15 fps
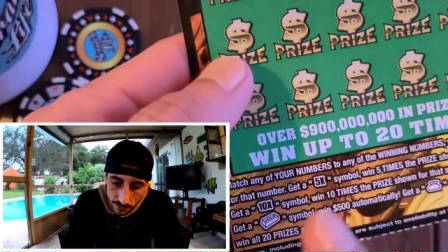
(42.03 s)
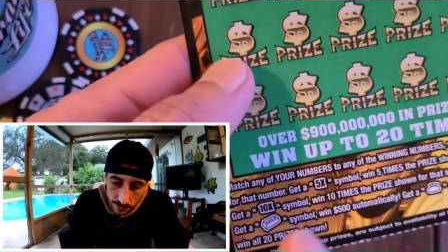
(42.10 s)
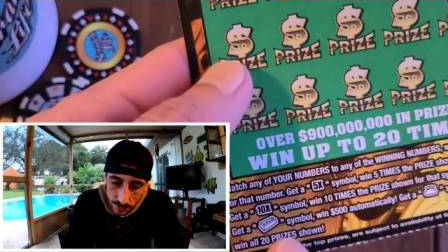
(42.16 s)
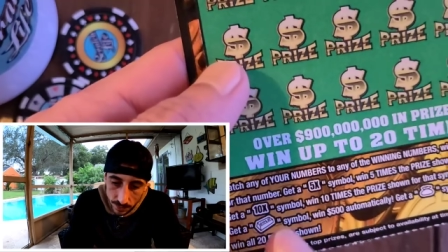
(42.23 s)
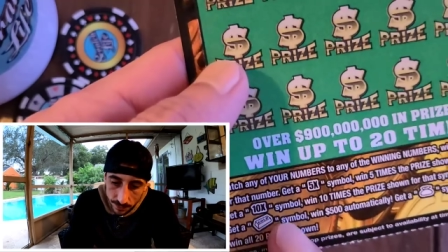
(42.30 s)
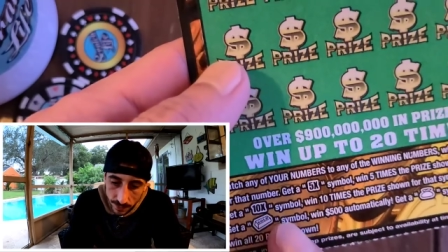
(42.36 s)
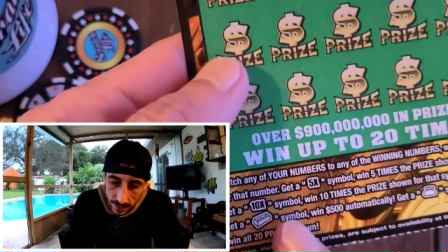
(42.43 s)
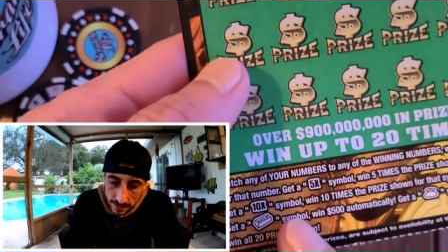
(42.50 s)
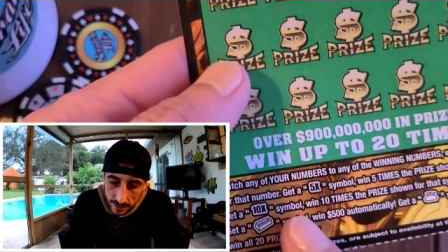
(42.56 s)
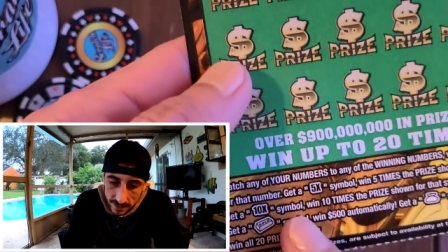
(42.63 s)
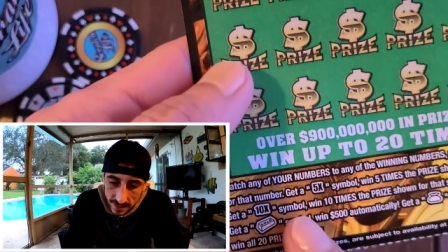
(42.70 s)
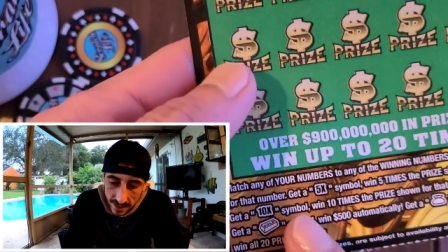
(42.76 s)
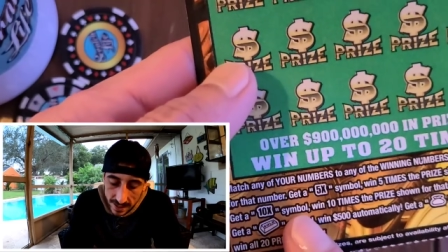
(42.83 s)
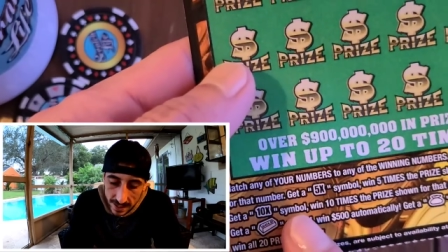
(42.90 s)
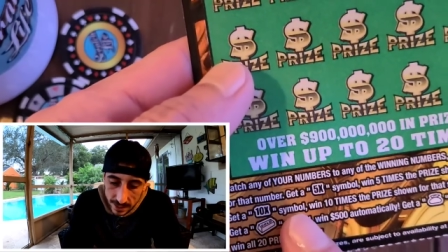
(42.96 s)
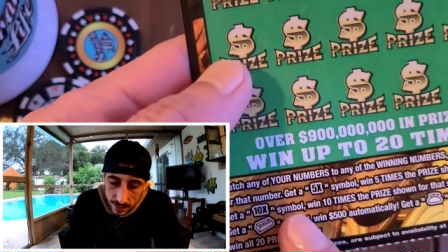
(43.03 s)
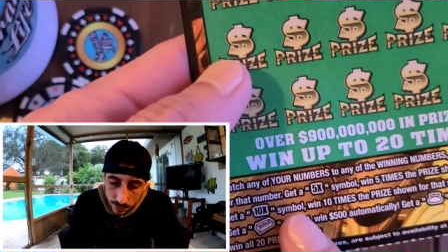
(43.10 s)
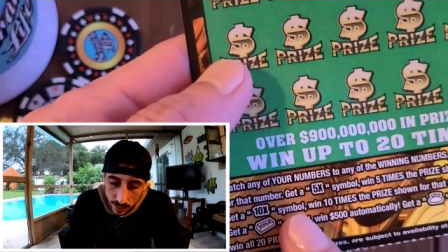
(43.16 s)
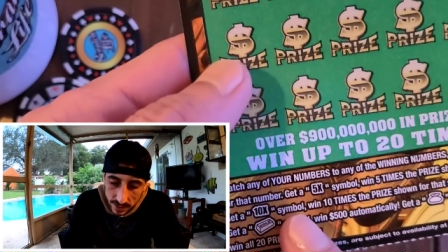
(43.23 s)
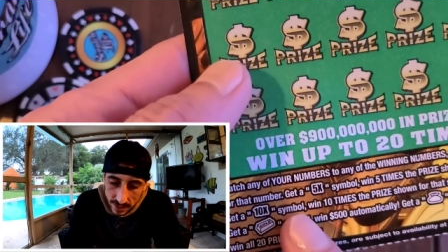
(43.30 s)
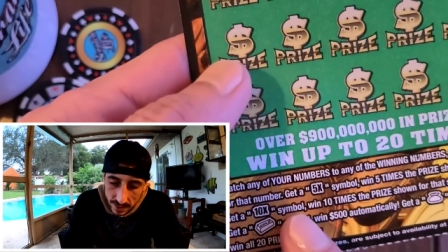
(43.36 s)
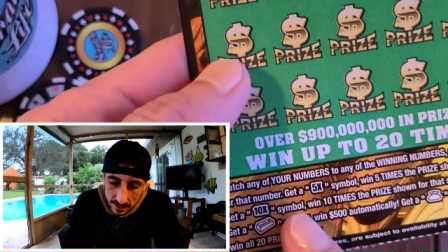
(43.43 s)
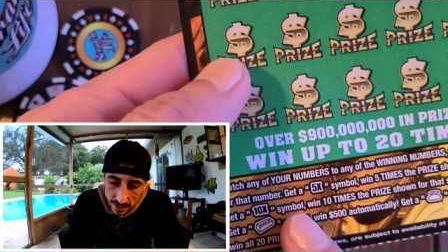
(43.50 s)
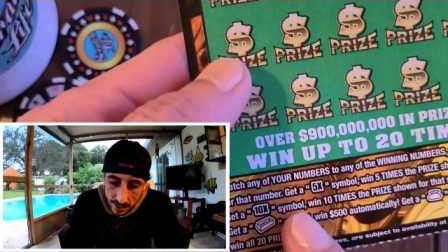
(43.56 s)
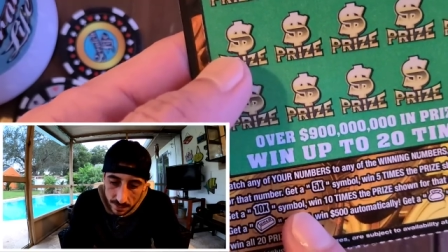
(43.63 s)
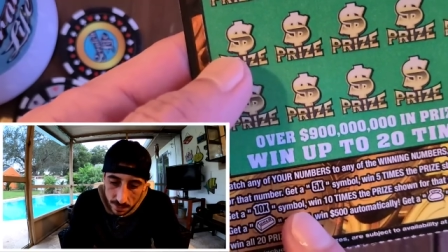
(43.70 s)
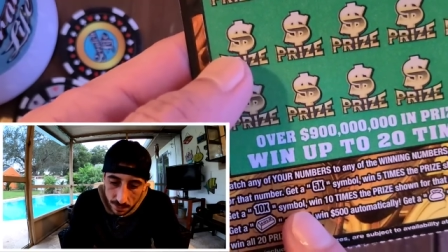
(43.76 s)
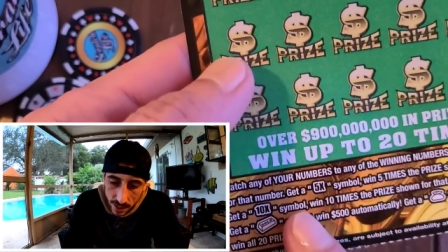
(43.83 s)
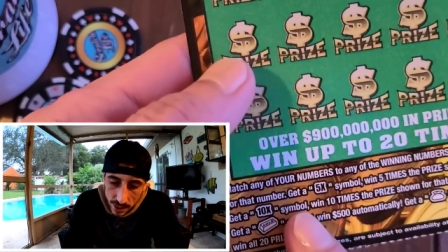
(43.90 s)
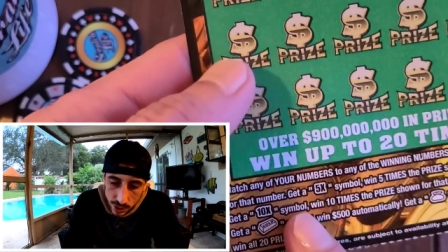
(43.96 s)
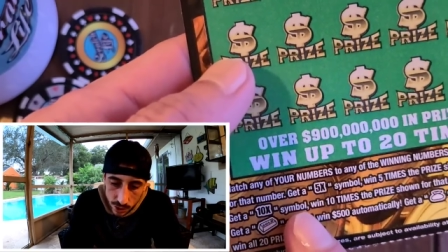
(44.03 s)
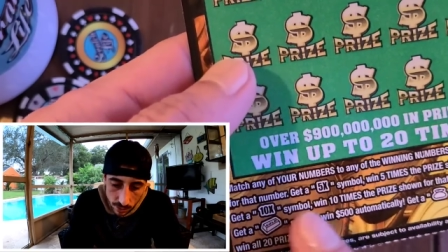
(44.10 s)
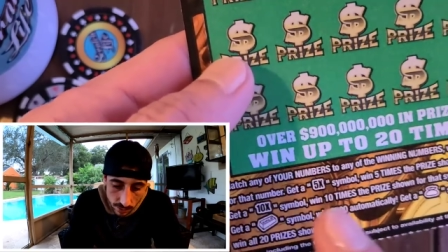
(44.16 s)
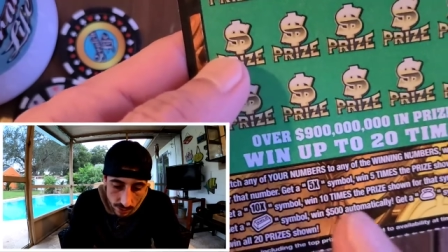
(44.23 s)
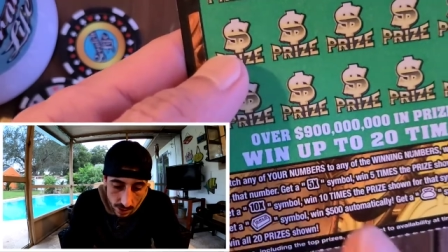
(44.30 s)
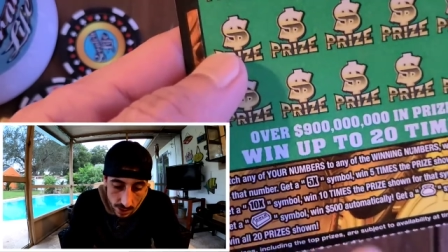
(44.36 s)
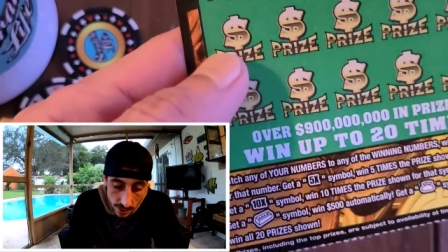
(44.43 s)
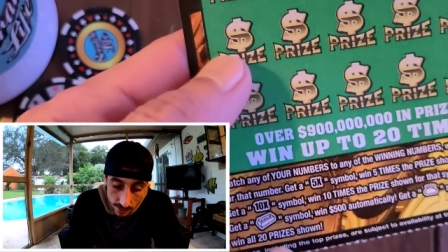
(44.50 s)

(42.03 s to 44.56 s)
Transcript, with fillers: If you find the 10x, you win 10 times the price shown.